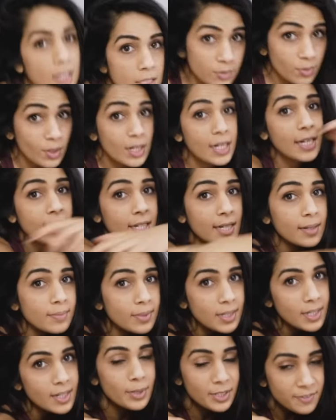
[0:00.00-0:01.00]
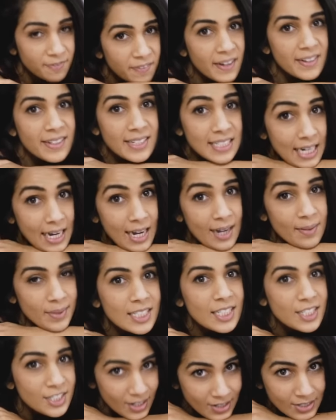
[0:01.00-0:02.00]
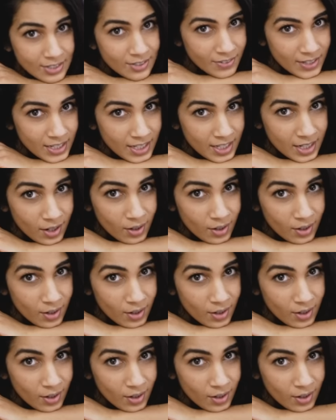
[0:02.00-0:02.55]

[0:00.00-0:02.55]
It's 1 AM, but it's finally time to start the video.